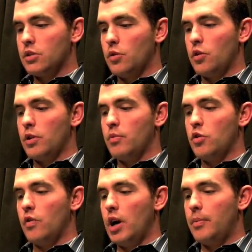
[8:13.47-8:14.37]
in order to
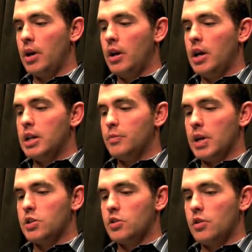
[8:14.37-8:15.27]
move up to
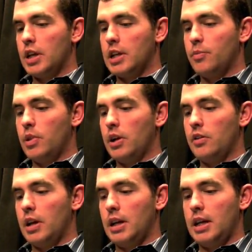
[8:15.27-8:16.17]
make sure they get the player
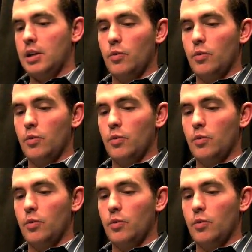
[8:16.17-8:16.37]
they need?